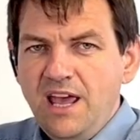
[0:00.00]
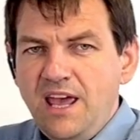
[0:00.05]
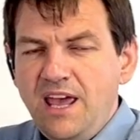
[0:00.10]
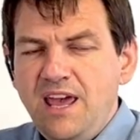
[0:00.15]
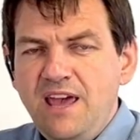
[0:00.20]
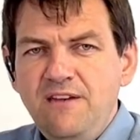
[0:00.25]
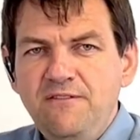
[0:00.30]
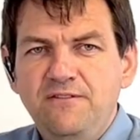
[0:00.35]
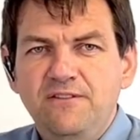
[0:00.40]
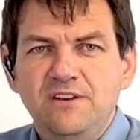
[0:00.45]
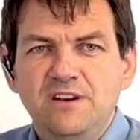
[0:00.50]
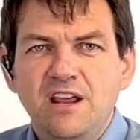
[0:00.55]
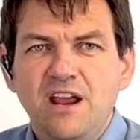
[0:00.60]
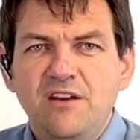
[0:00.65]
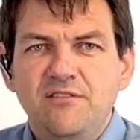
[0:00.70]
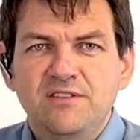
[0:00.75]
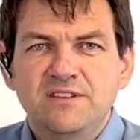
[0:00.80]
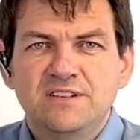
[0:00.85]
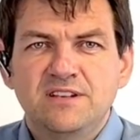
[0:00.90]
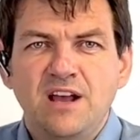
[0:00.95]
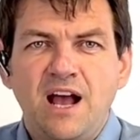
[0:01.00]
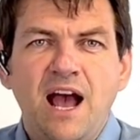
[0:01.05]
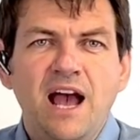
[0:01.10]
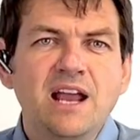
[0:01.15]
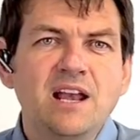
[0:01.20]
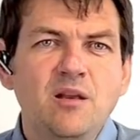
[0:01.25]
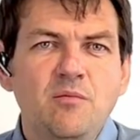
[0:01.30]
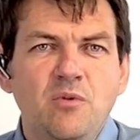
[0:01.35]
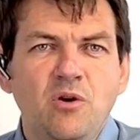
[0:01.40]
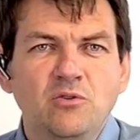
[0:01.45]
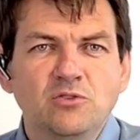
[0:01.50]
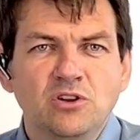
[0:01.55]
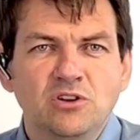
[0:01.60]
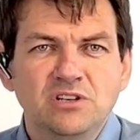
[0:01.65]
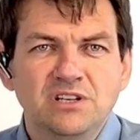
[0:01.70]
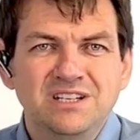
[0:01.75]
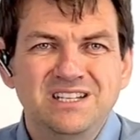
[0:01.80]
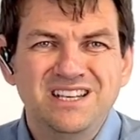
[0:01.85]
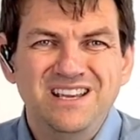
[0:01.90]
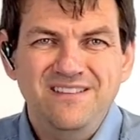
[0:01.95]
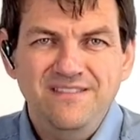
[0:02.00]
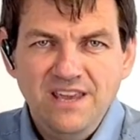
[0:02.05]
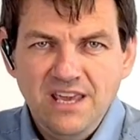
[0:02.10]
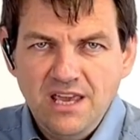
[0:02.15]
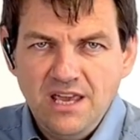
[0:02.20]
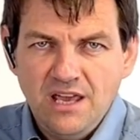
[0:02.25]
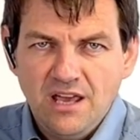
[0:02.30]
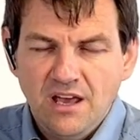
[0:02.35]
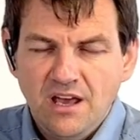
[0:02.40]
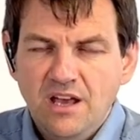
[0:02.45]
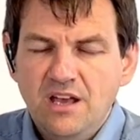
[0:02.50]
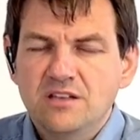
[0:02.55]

if there is the idle mode on the TV.